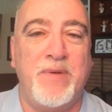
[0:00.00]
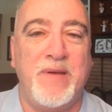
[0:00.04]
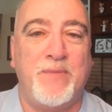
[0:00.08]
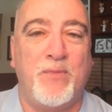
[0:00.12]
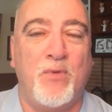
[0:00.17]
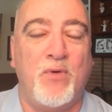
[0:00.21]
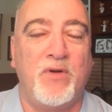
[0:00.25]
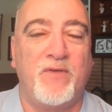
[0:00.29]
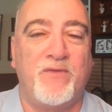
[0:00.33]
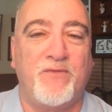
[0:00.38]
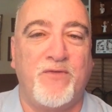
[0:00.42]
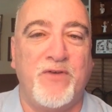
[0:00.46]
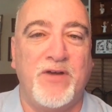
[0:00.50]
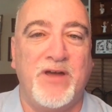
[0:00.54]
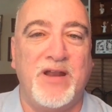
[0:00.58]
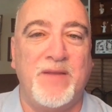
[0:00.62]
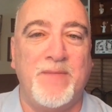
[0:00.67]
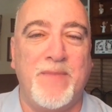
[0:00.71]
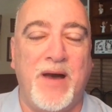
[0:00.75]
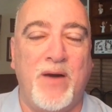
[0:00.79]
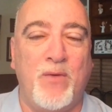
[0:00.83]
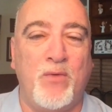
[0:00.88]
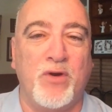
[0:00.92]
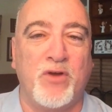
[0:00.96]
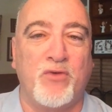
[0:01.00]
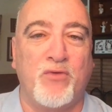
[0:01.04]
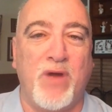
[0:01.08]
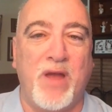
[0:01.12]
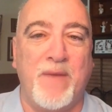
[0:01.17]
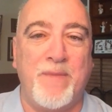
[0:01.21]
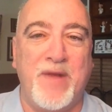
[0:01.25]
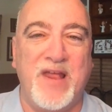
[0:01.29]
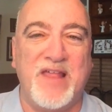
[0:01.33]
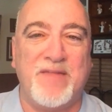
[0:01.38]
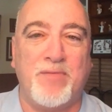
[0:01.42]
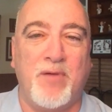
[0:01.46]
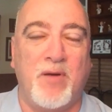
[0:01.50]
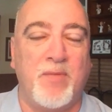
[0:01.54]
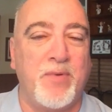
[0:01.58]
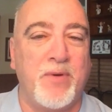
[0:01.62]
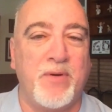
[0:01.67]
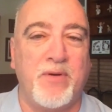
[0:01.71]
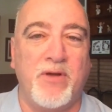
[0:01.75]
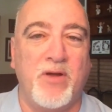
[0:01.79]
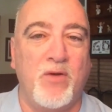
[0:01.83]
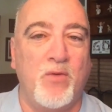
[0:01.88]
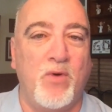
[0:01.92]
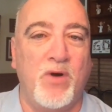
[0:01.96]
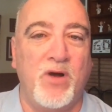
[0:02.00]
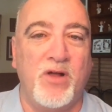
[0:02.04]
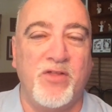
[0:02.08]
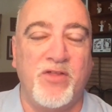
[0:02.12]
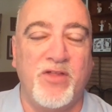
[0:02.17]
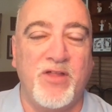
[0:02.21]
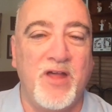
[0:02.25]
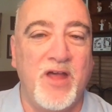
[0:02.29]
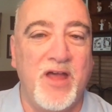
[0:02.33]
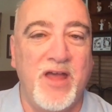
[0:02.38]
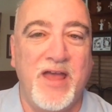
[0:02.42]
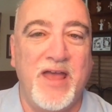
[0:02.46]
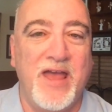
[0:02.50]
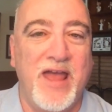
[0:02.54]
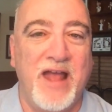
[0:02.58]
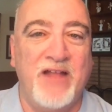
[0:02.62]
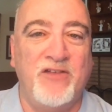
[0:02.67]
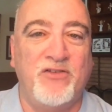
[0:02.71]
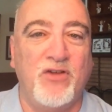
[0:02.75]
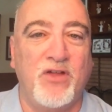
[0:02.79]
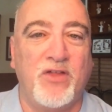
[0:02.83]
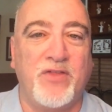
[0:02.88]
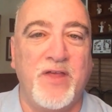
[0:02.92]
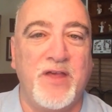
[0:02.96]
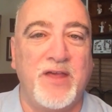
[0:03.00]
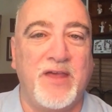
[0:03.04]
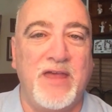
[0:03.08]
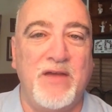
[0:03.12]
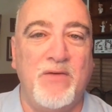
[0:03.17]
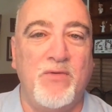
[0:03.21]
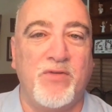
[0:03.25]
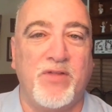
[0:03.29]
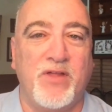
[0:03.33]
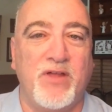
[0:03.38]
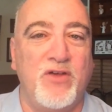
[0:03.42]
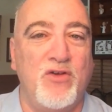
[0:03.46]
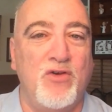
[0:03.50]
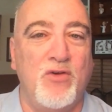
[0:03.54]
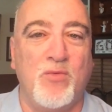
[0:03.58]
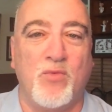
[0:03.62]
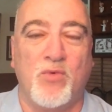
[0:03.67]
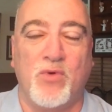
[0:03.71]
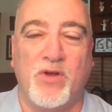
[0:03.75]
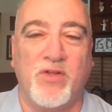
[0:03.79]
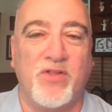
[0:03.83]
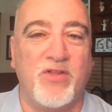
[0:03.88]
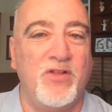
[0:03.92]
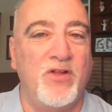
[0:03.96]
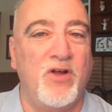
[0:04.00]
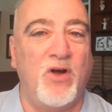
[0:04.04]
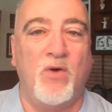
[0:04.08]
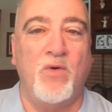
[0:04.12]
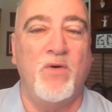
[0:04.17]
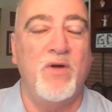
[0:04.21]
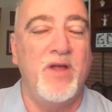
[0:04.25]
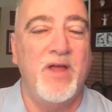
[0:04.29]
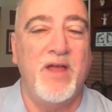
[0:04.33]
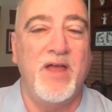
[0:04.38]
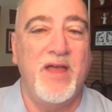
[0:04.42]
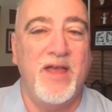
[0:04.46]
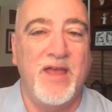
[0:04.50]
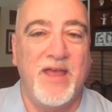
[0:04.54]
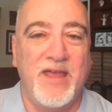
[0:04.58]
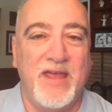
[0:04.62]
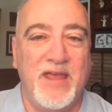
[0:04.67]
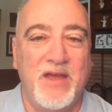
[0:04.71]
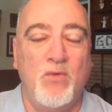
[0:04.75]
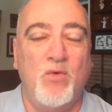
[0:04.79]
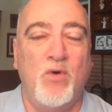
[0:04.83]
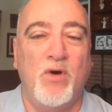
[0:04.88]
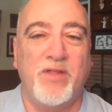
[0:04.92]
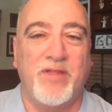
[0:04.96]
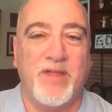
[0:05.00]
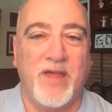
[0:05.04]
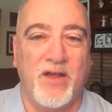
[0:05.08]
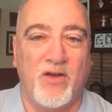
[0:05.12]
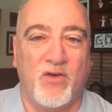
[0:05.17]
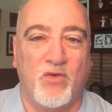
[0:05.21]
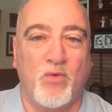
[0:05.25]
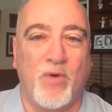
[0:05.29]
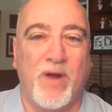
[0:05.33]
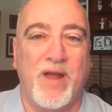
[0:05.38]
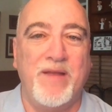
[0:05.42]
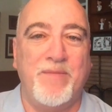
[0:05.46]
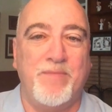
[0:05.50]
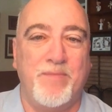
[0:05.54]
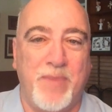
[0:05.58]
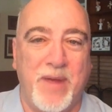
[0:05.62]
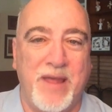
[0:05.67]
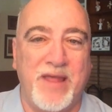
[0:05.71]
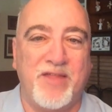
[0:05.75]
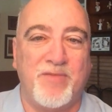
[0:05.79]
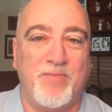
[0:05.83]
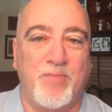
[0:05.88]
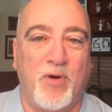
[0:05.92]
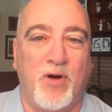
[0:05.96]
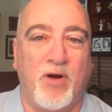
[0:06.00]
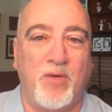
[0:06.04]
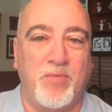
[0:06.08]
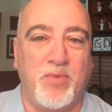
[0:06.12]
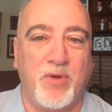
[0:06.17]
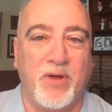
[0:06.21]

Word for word: people would forget about what a great baseball player he was and just think he was a humorist. No, he was a great baseball